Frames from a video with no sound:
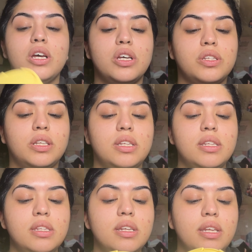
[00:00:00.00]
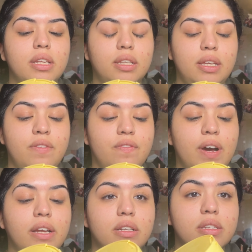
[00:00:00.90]
So this is the Neely
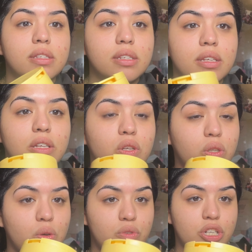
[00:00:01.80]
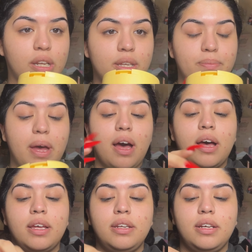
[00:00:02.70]
Vita C Glow Jelly
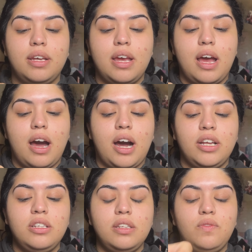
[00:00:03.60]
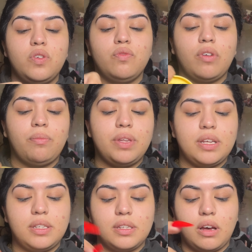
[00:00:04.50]
Pad. I just like to rub
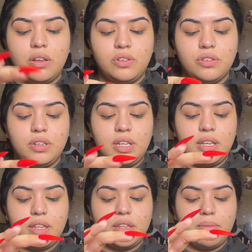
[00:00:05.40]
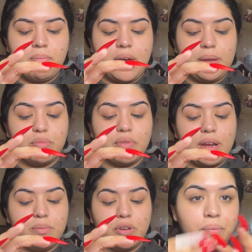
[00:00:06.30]
this underneath my
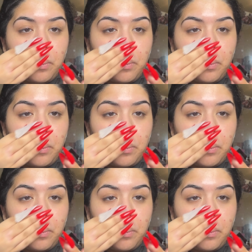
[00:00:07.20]
primer.